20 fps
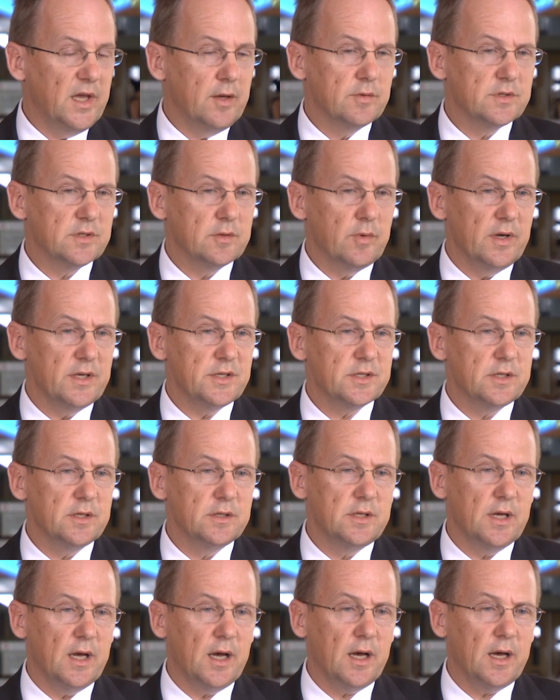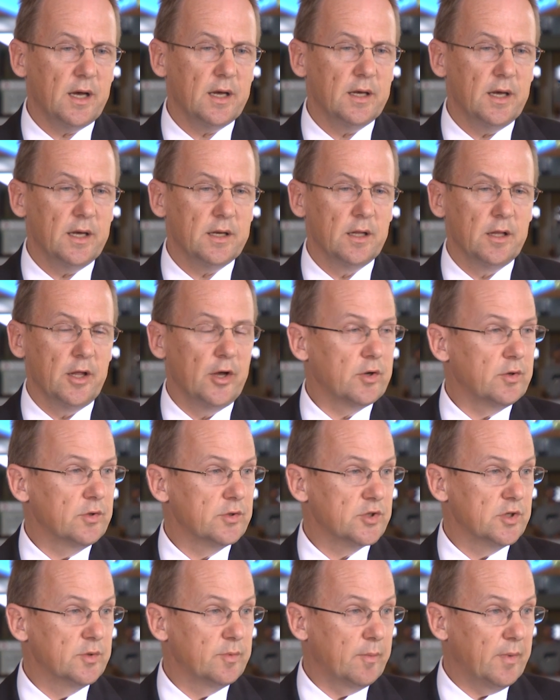He was arrested at a
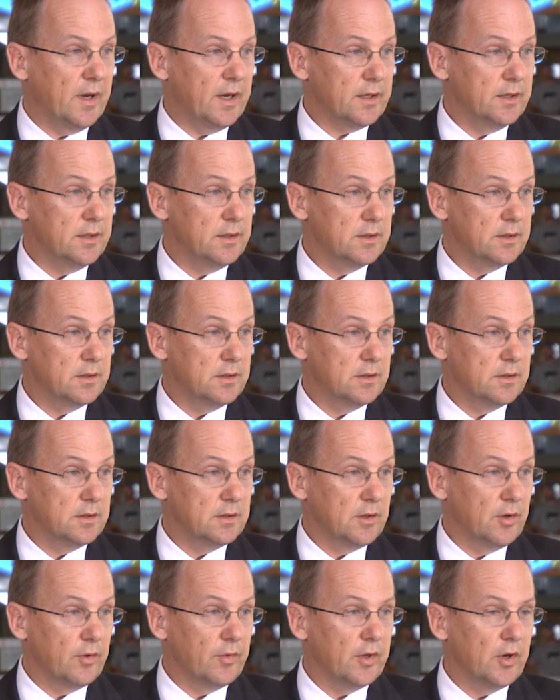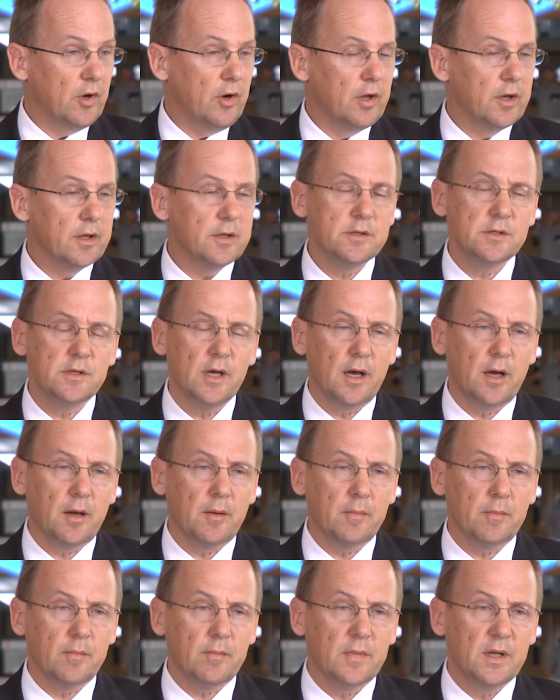local supermarket on the
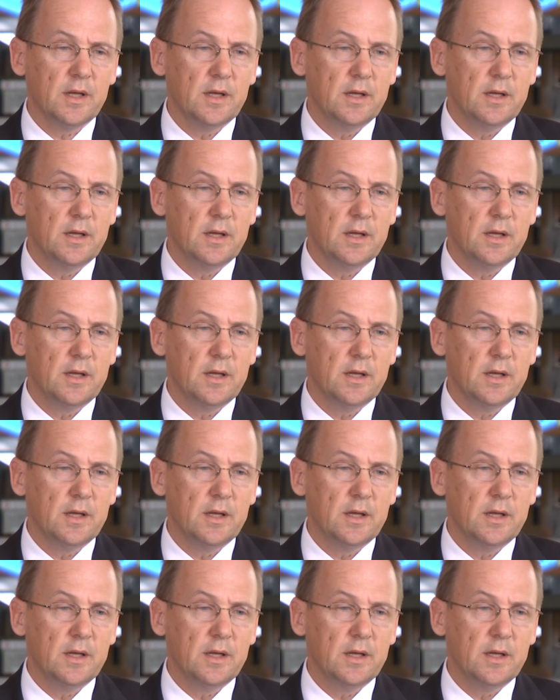island.